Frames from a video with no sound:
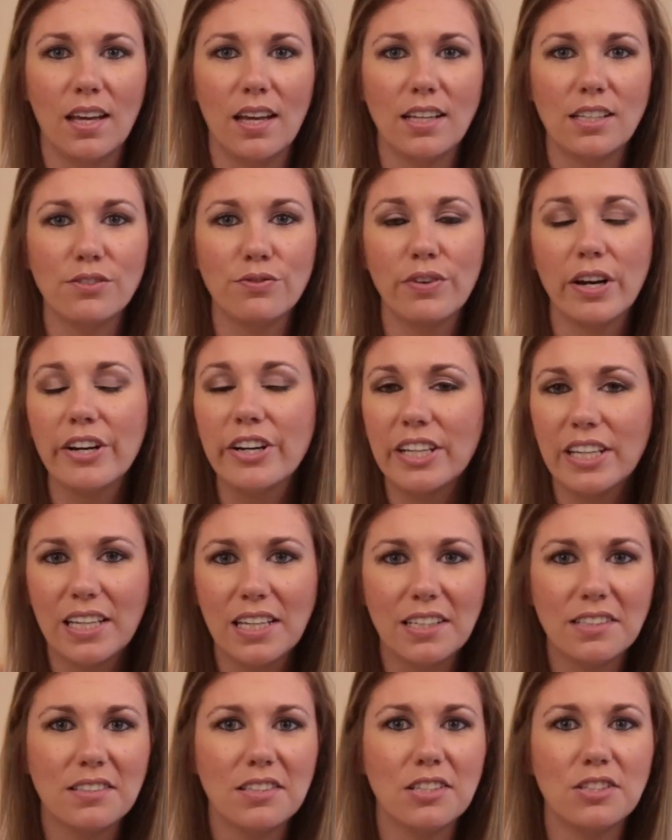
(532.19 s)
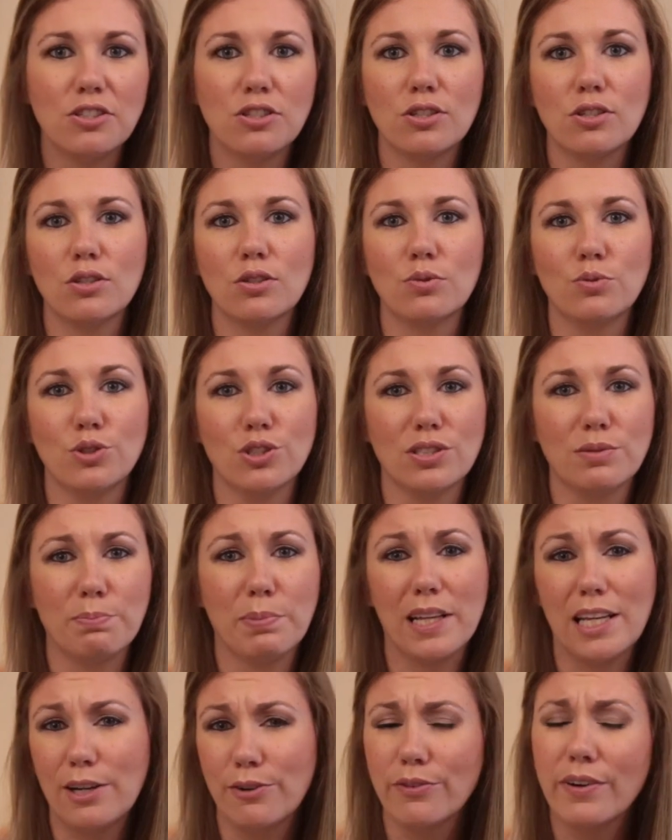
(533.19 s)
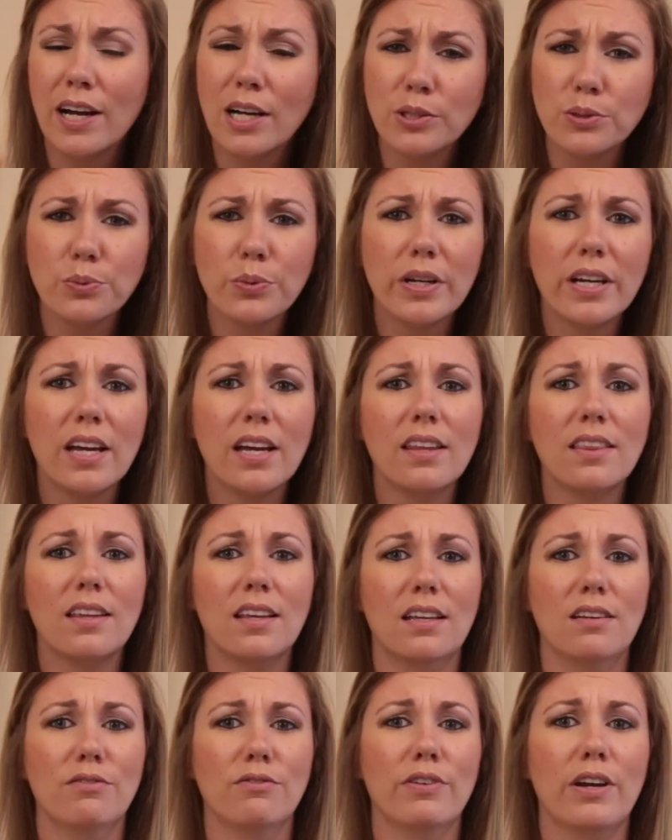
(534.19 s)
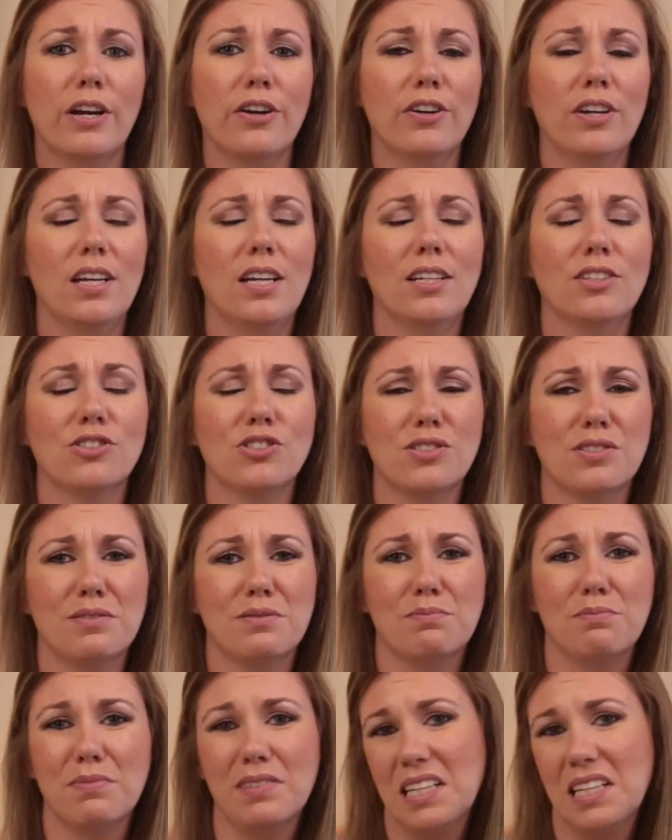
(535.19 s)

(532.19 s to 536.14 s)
It's very easy to just play around with and very just